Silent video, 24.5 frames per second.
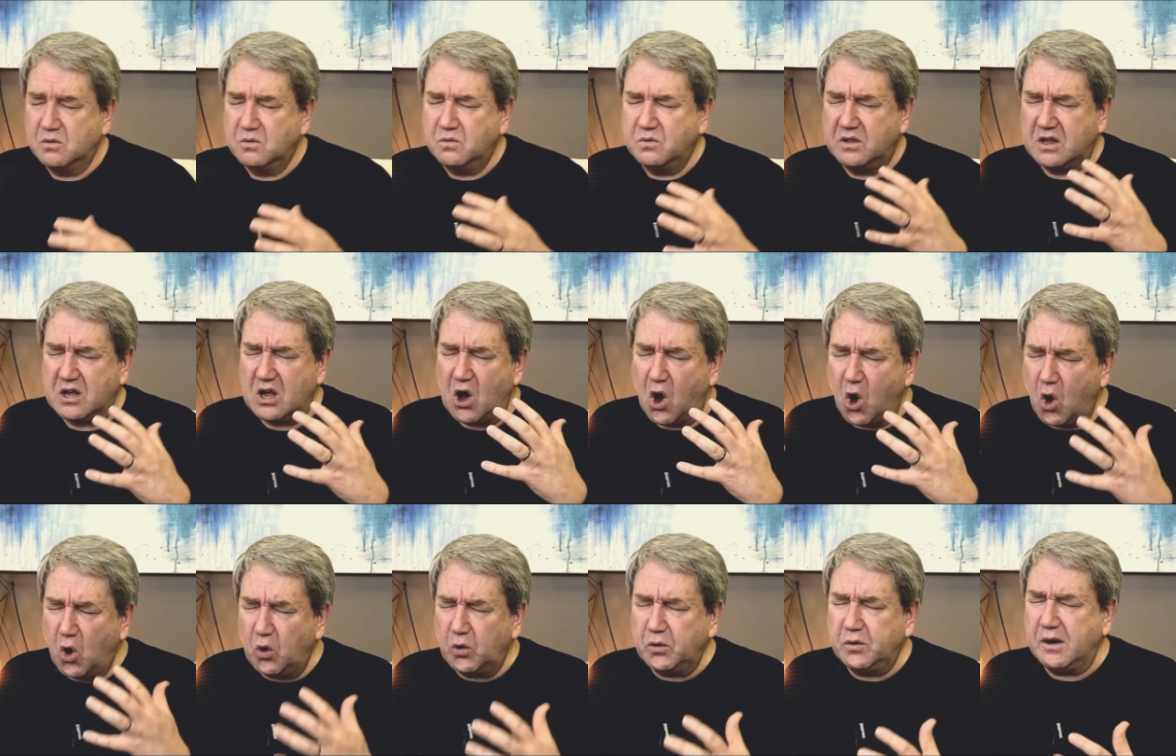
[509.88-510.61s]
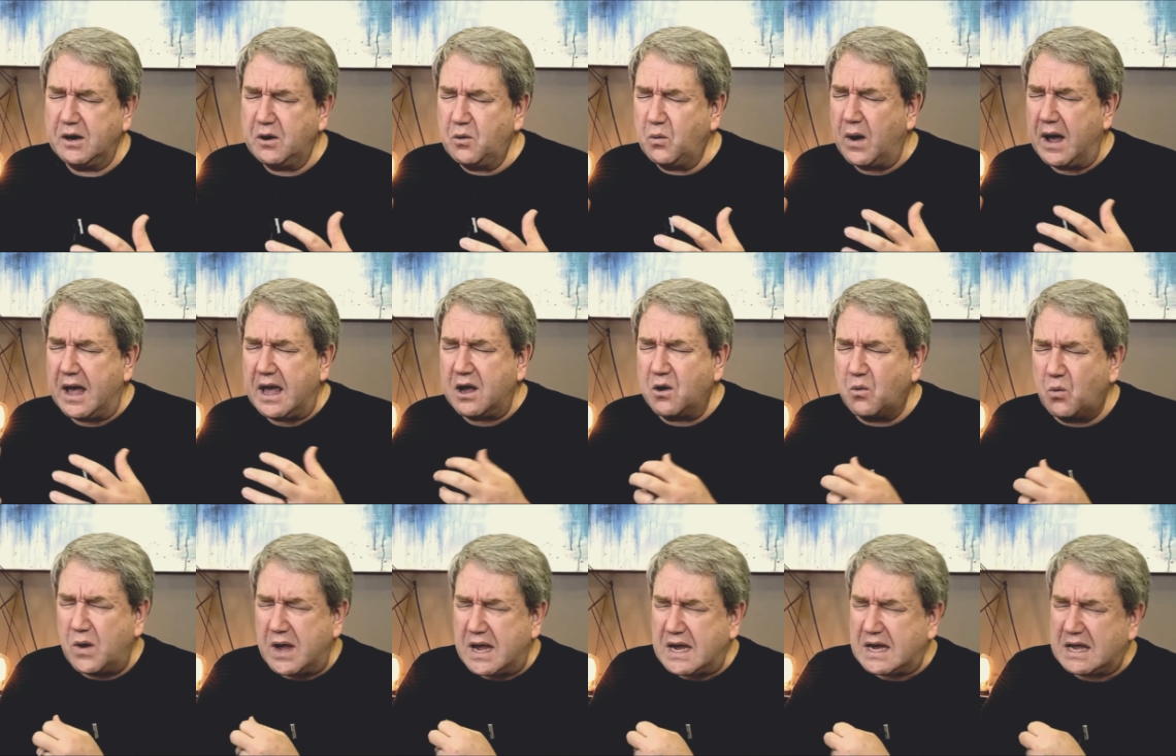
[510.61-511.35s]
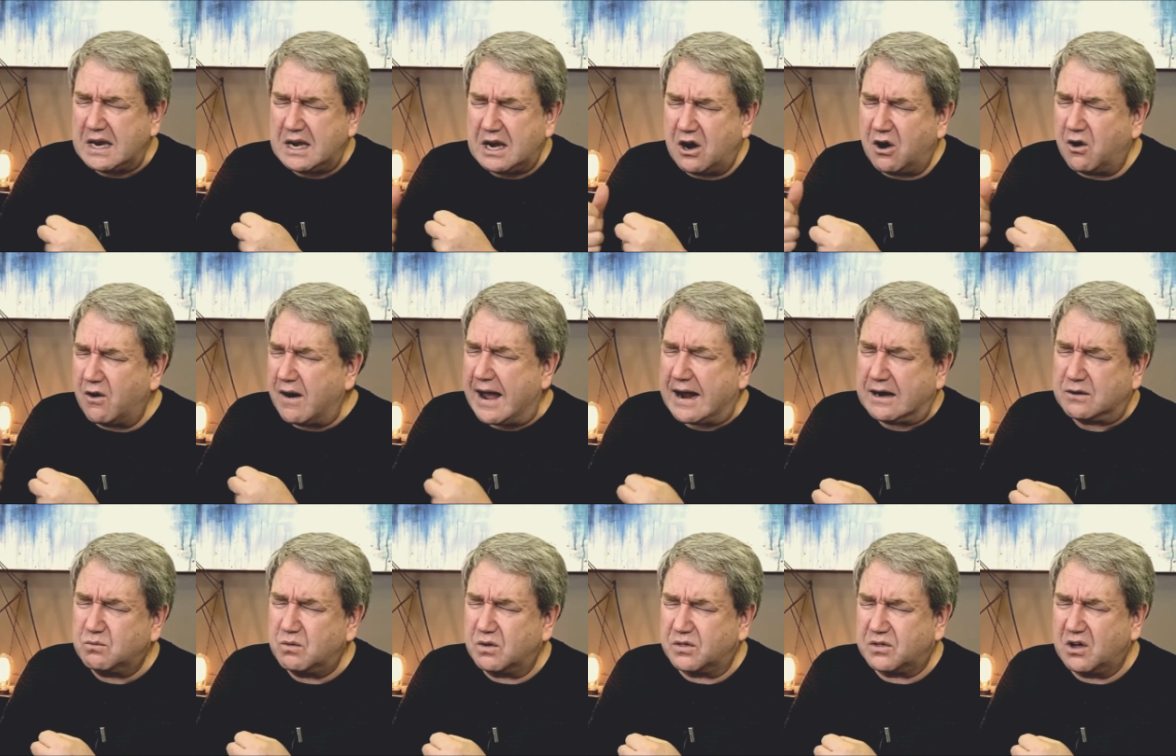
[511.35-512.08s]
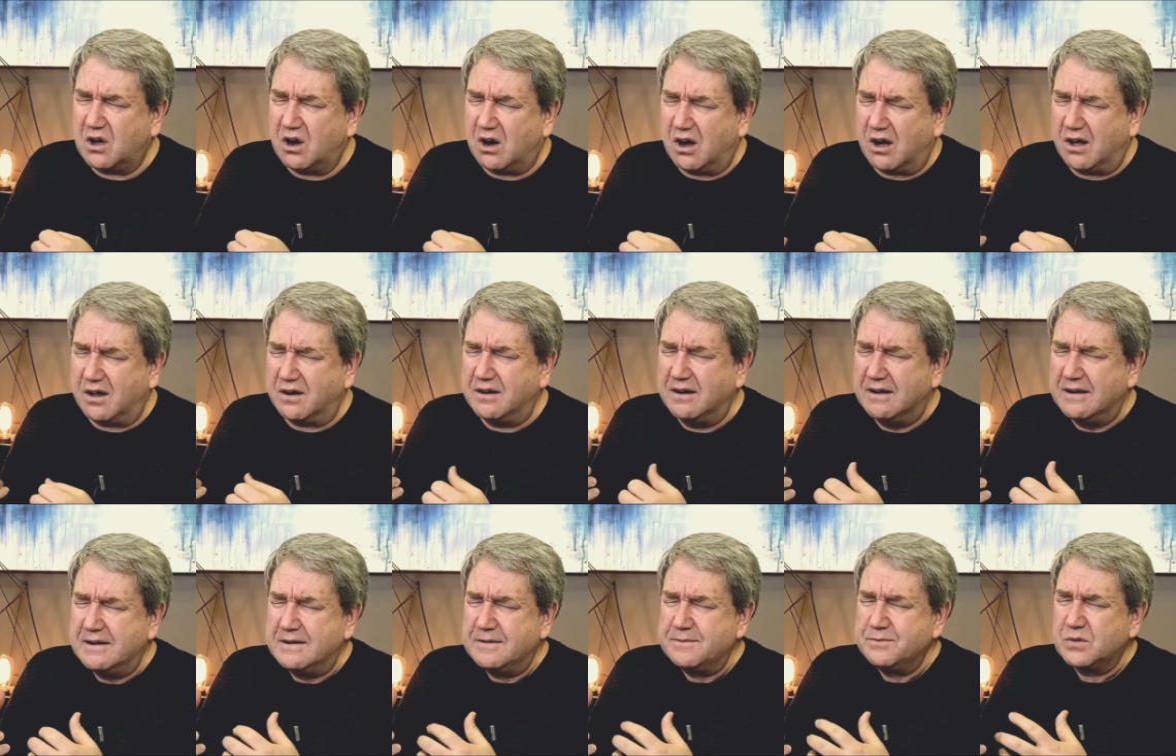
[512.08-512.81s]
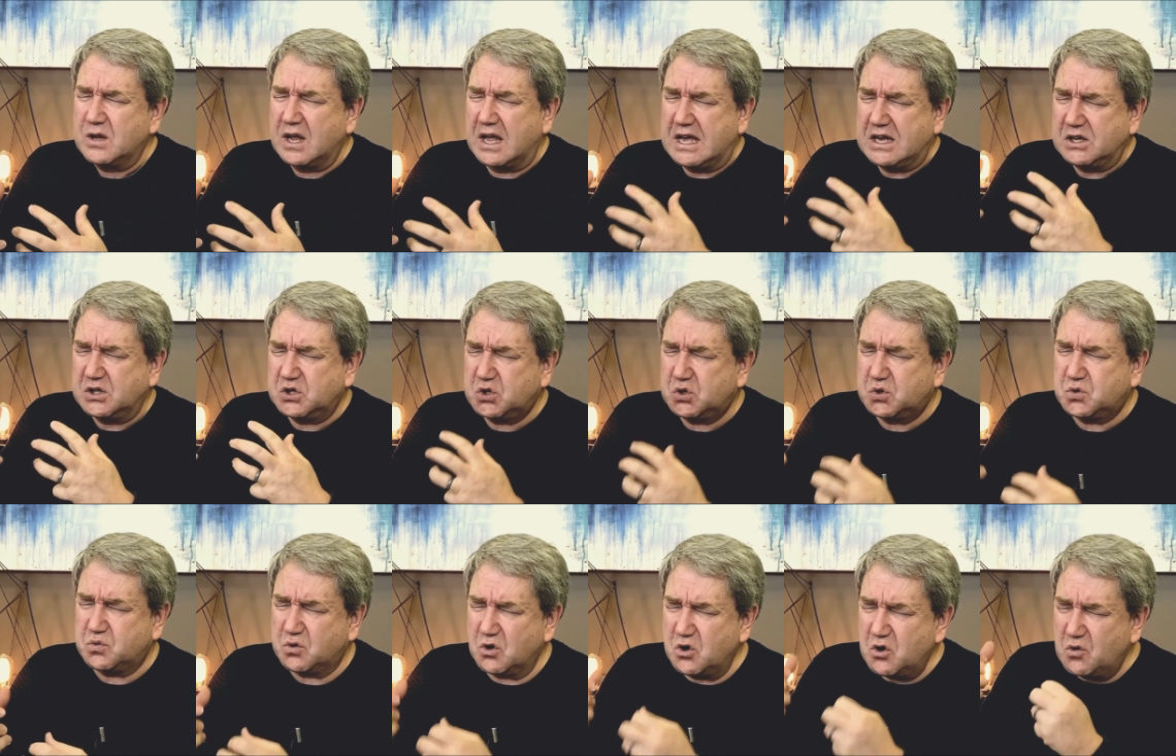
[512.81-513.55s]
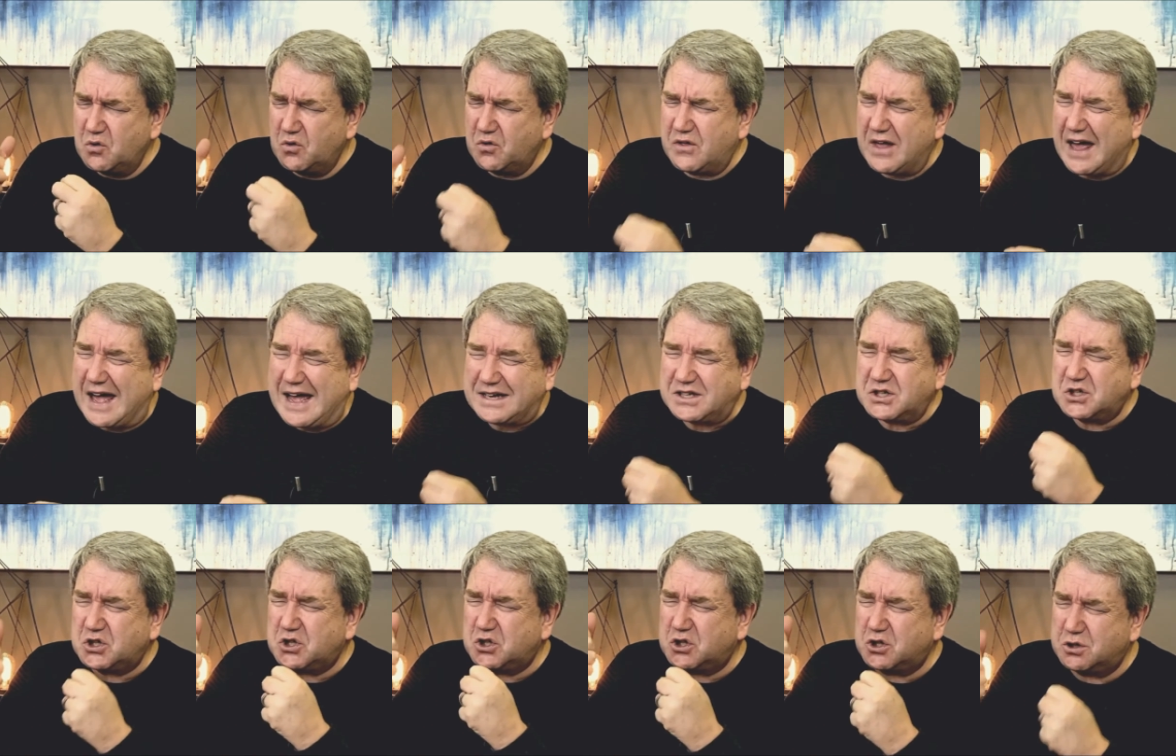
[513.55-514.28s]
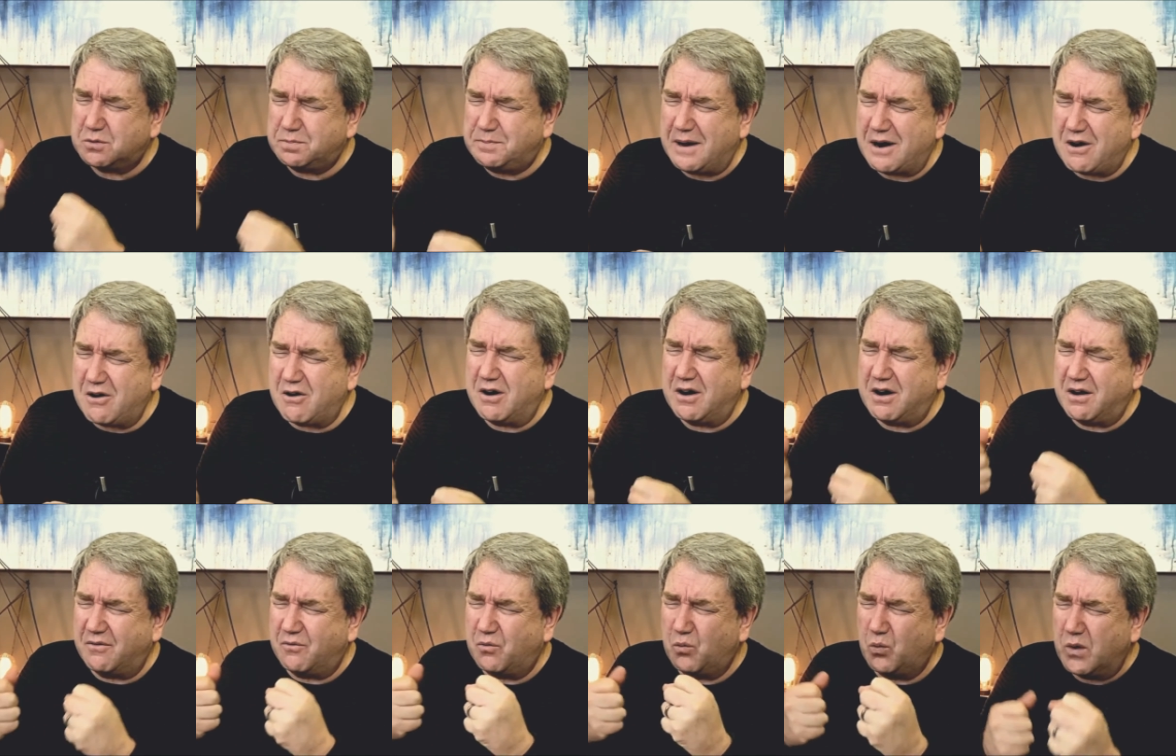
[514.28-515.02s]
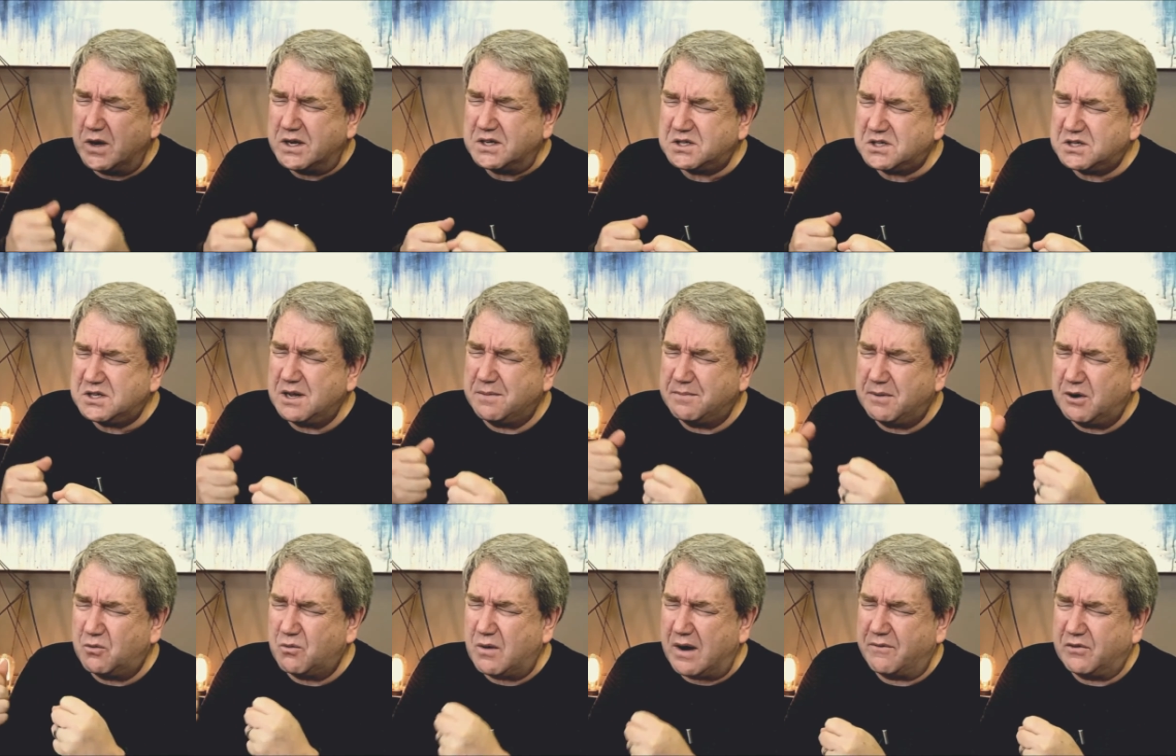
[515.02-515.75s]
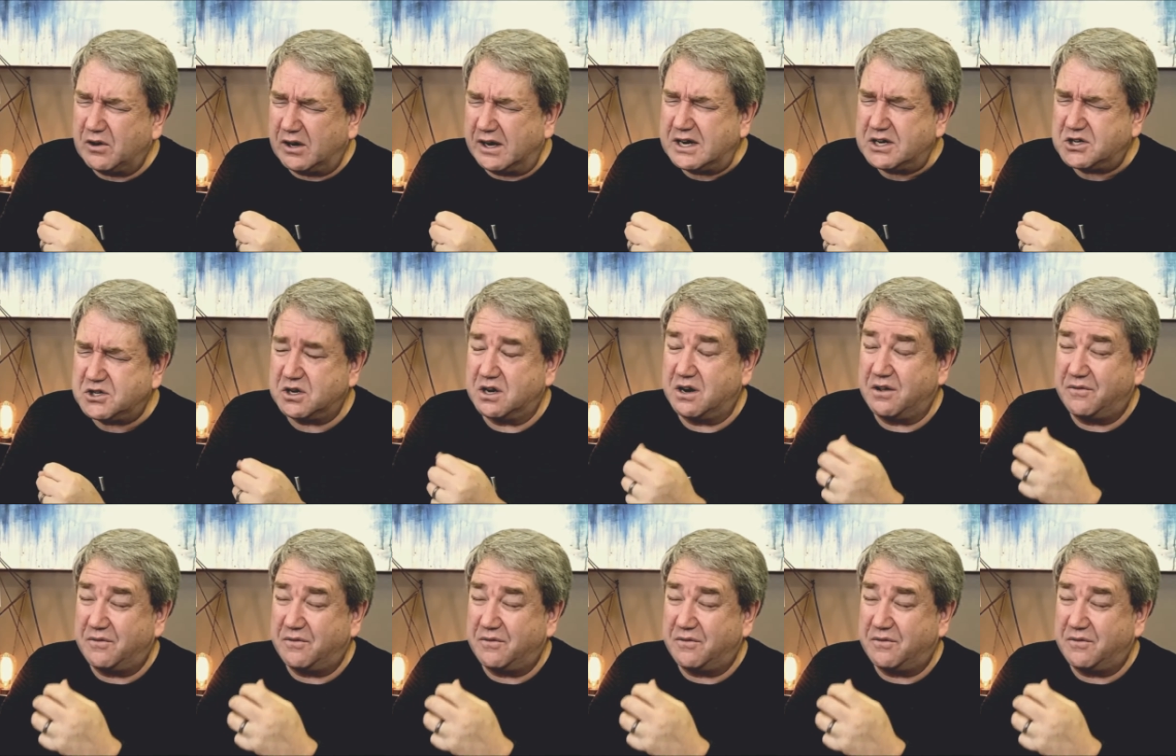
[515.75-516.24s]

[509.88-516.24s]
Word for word: The only way we can interact with God is through that spirit of wisdom and revelation.